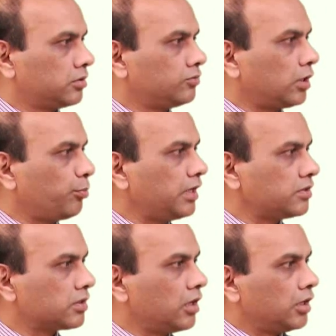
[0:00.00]
That
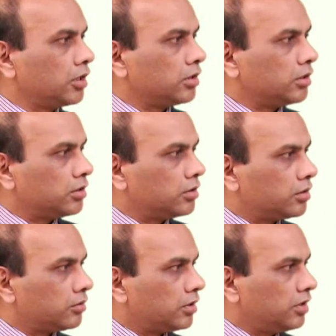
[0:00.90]
means
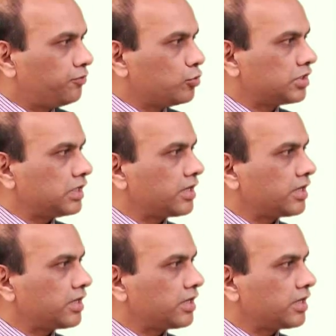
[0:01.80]
if you see